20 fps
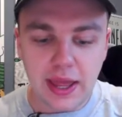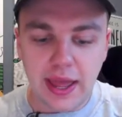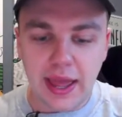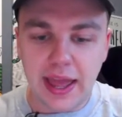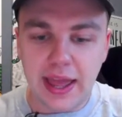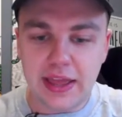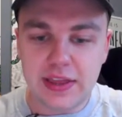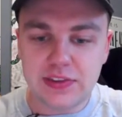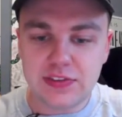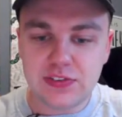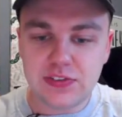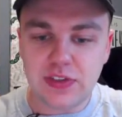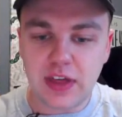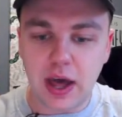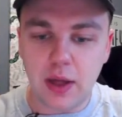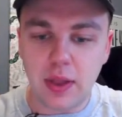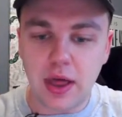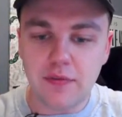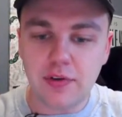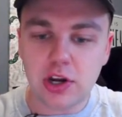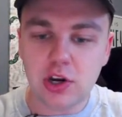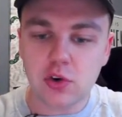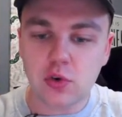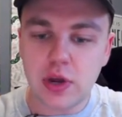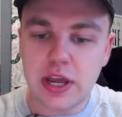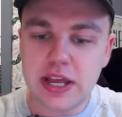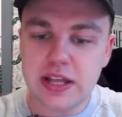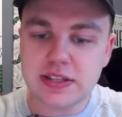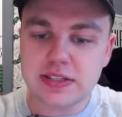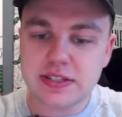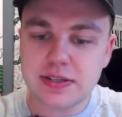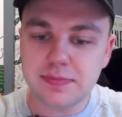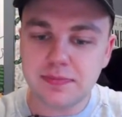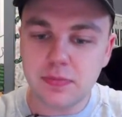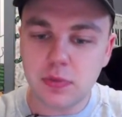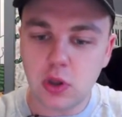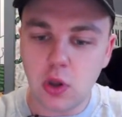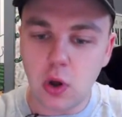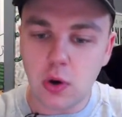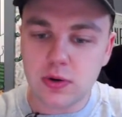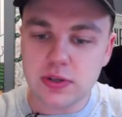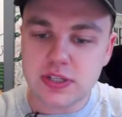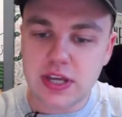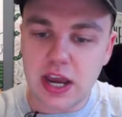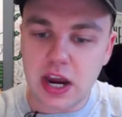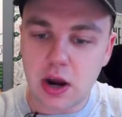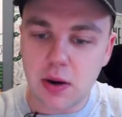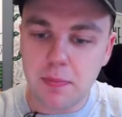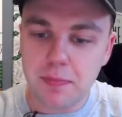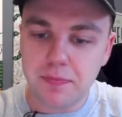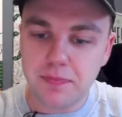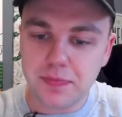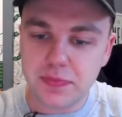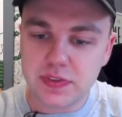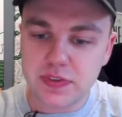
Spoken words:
is that I'll have a great long-term